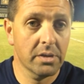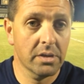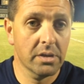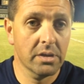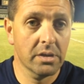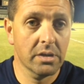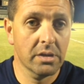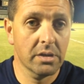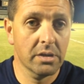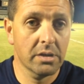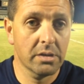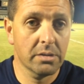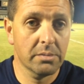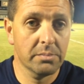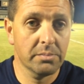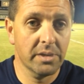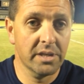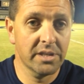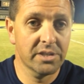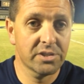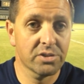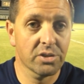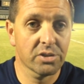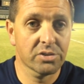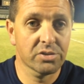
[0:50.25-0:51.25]
Um,
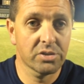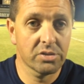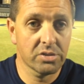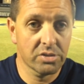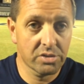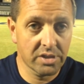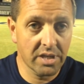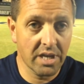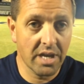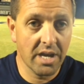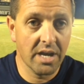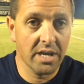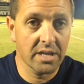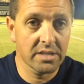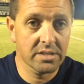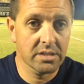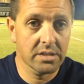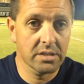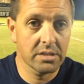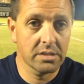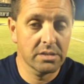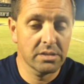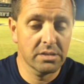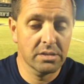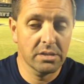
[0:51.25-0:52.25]
they stuck to their
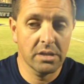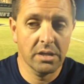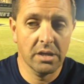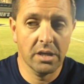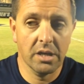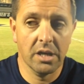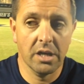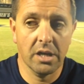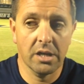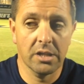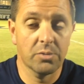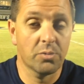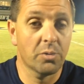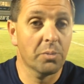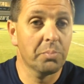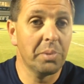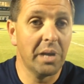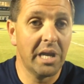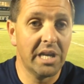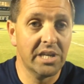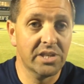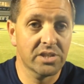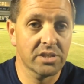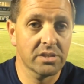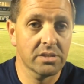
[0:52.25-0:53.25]
task and uh, they were
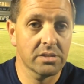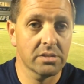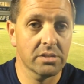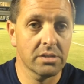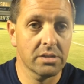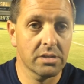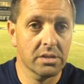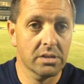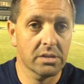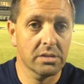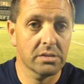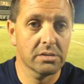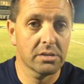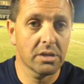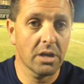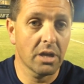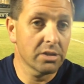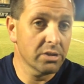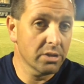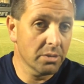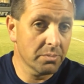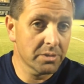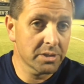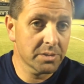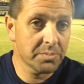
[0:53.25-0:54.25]
patient and
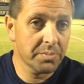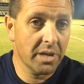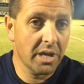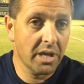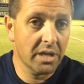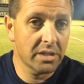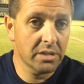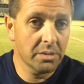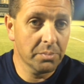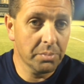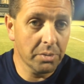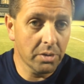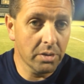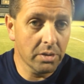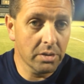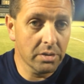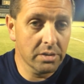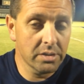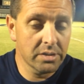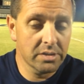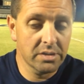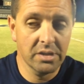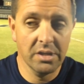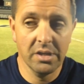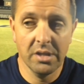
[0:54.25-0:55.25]
got numbers behind the
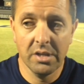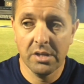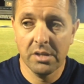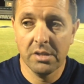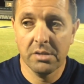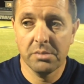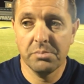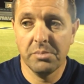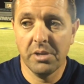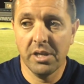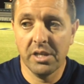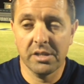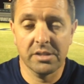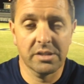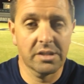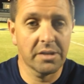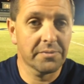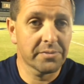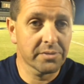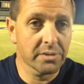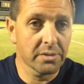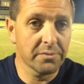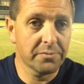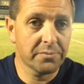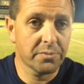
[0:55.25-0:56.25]
ball and made it
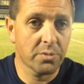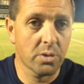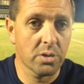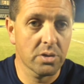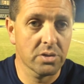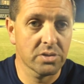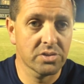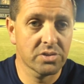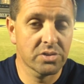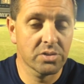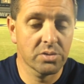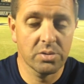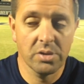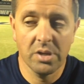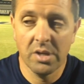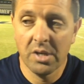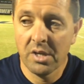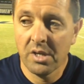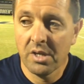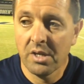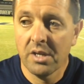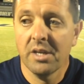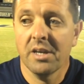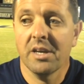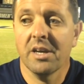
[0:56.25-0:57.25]
difficult for us. So,
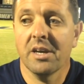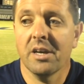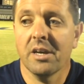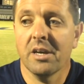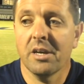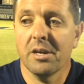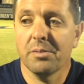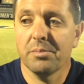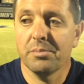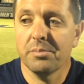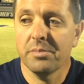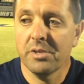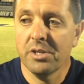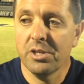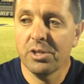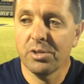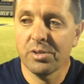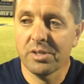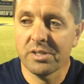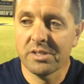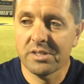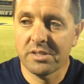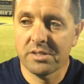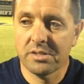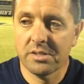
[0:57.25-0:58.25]
um, you
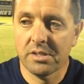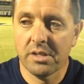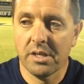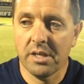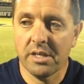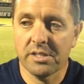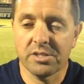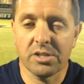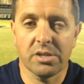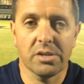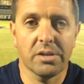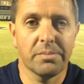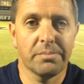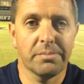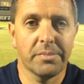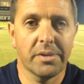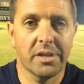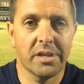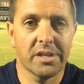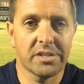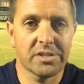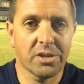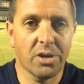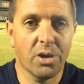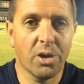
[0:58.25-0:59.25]
know, it's it's a
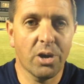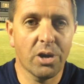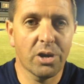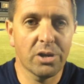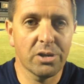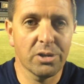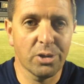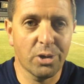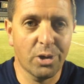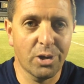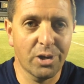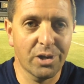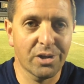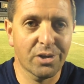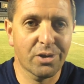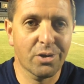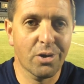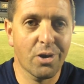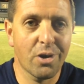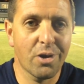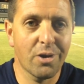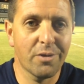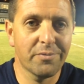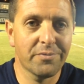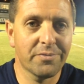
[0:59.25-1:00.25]
it's a hard learning
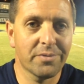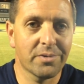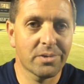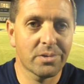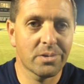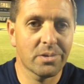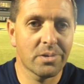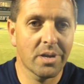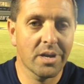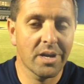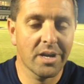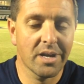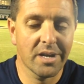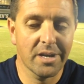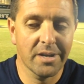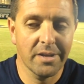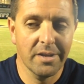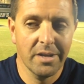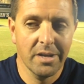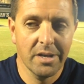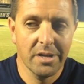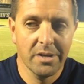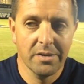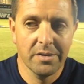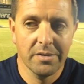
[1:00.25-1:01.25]
curve for uh,
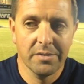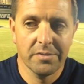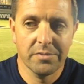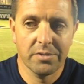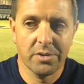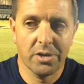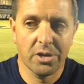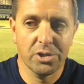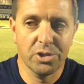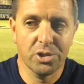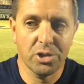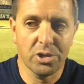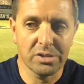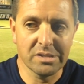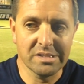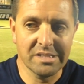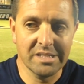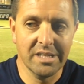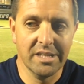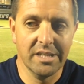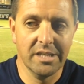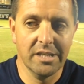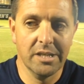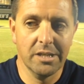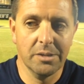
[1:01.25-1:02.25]
for our young
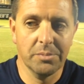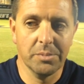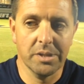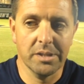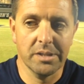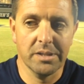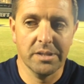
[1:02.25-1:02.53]
team.